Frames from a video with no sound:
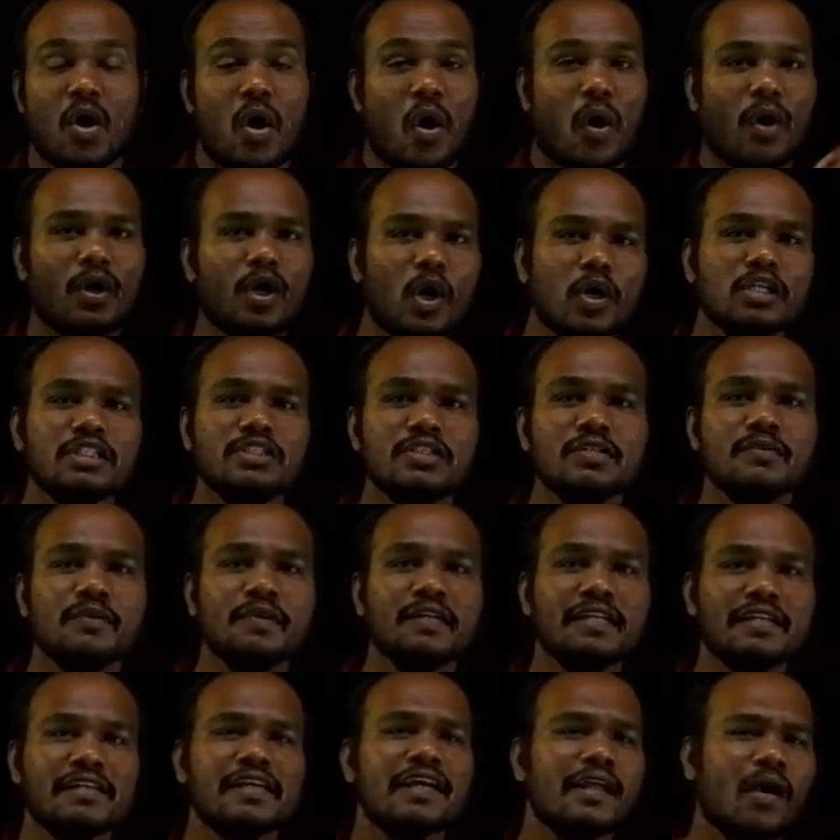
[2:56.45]
and also
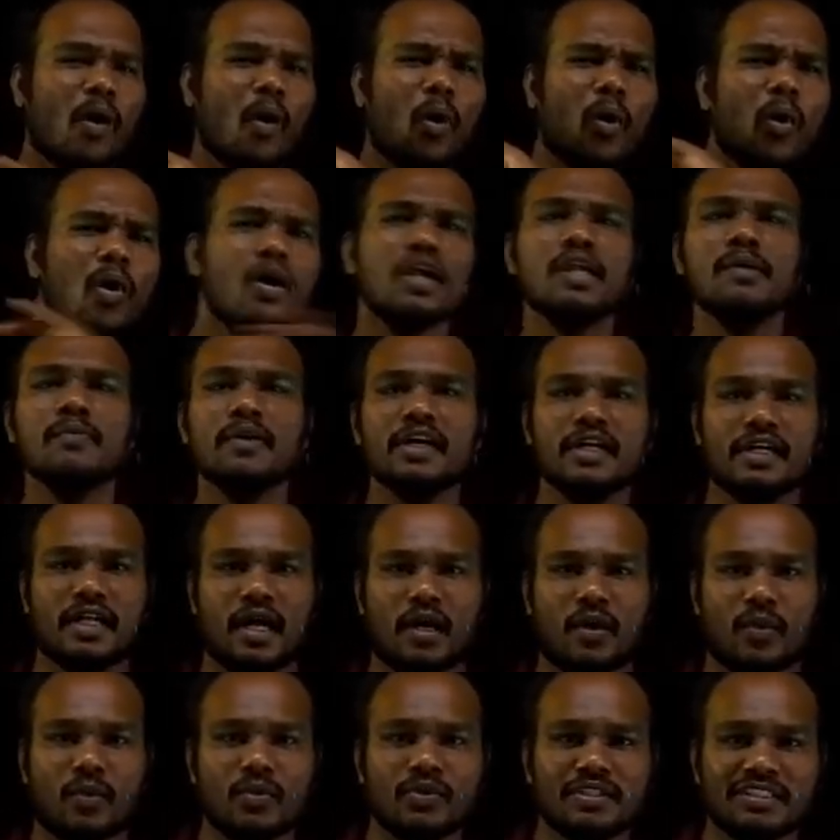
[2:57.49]
we'll clear all your
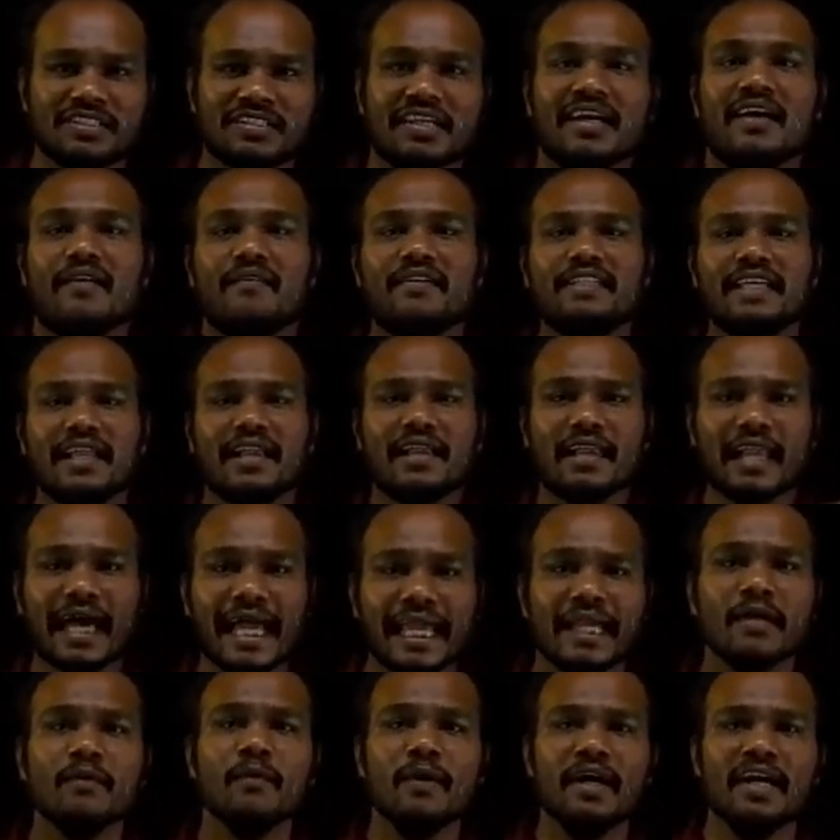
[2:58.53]
doubts with the
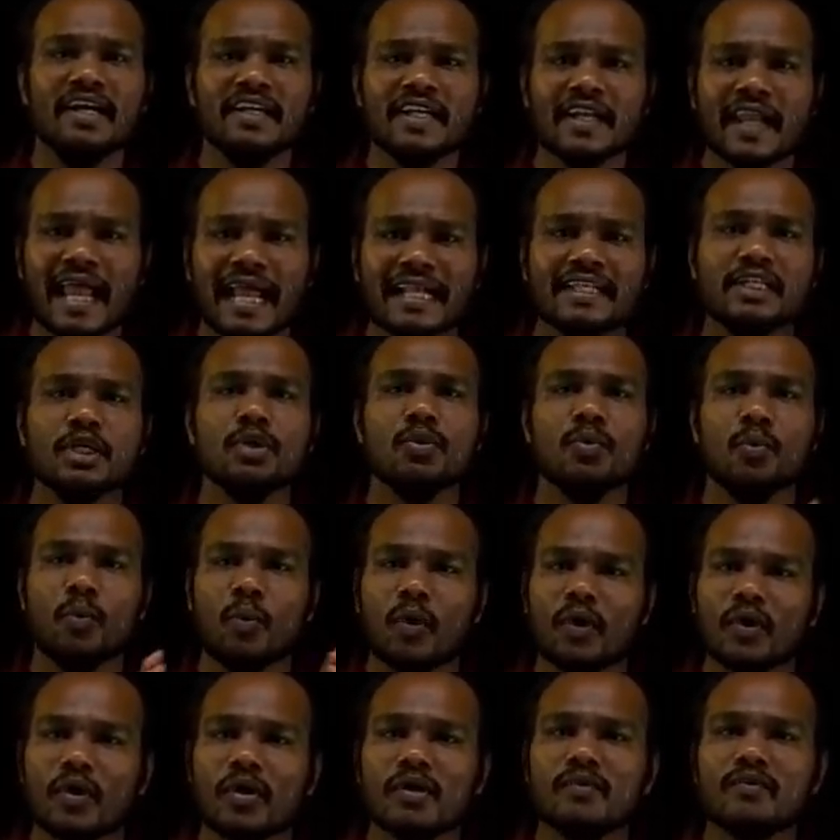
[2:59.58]
live interactive
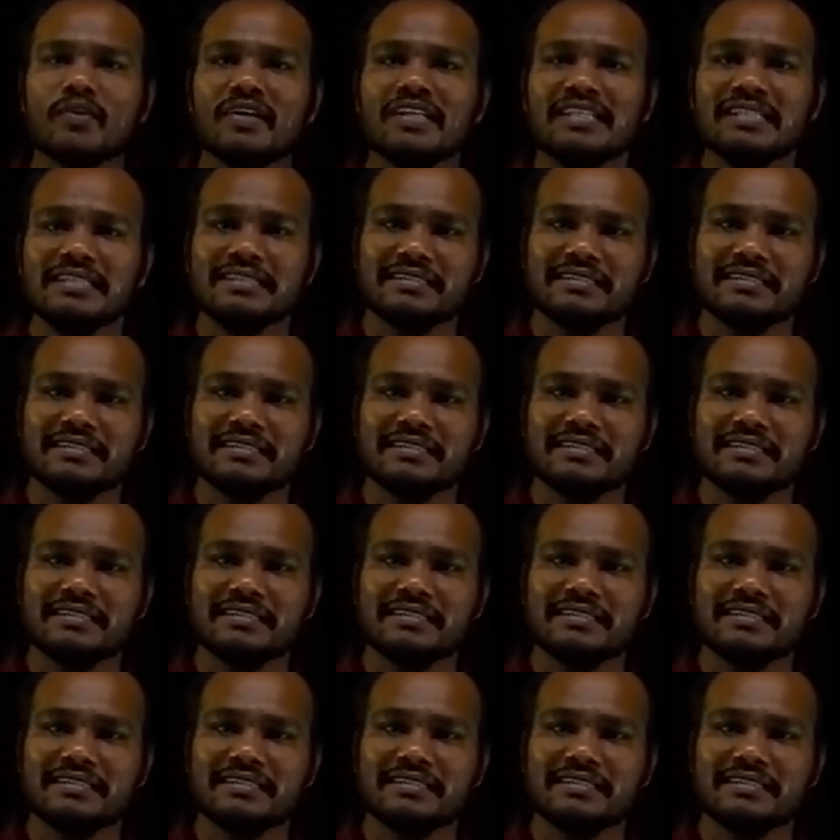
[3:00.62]
one-on-one